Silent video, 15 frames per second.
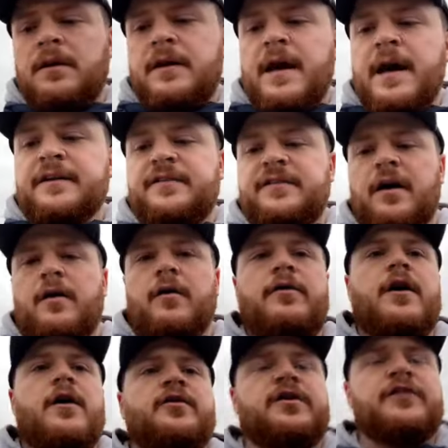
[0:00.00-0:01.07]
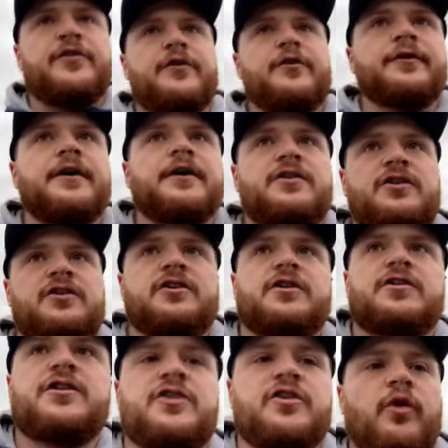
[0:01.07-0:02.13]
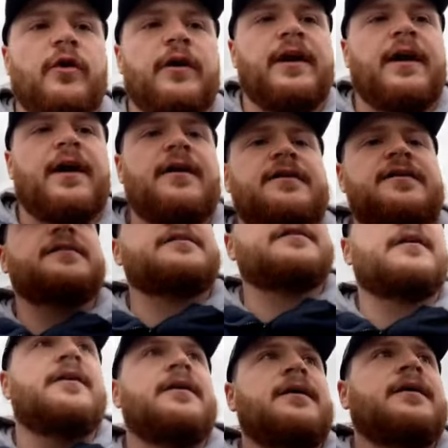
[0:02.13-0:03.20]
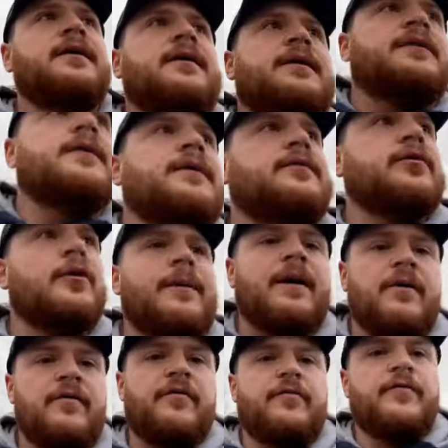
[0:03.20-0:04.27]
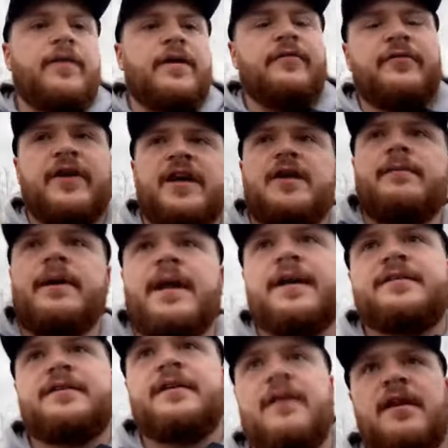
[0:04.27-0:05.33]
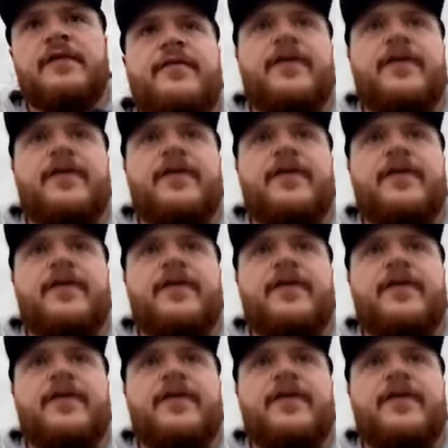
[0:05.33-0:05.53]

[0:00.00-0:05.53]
Okay, so those of you just joining us, we're about 15 minutes into the